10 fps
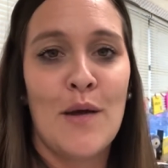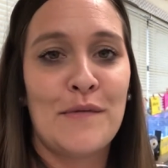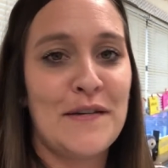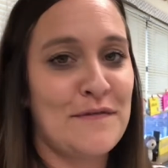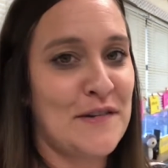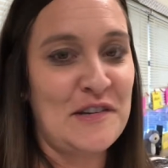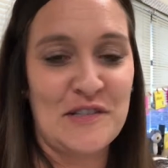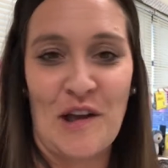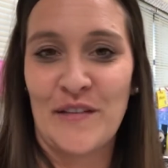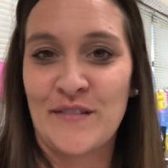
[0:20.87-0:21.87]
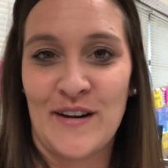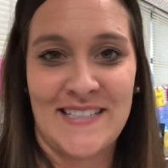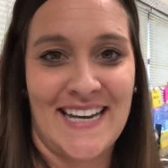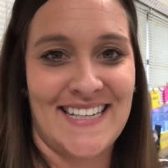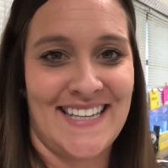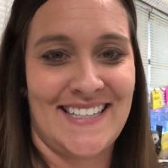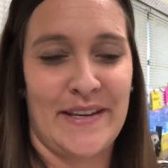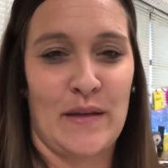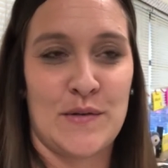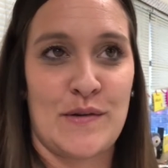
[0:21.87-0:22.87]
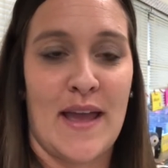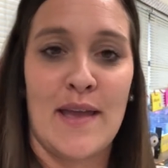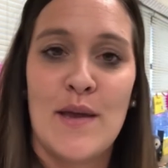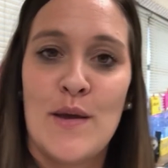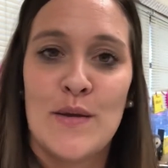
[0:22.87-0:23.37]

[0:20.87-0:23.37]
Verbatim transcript: we finished all of our state testing yesterday.